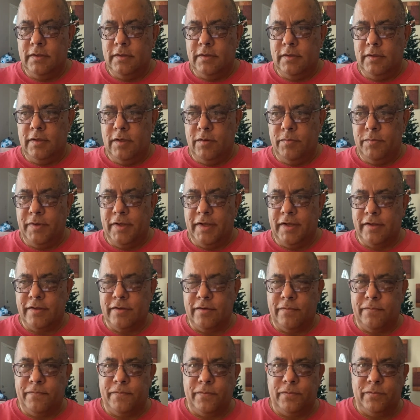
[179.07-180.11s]
you know, when you get to
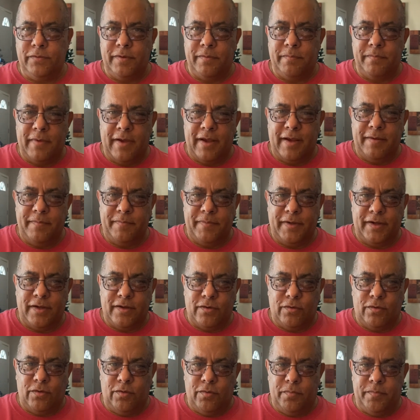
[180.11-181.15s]
the food, it might be
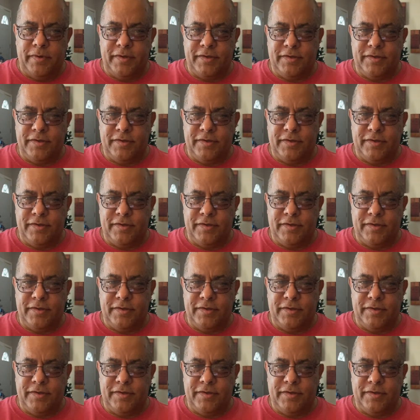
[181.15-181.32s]
cold, but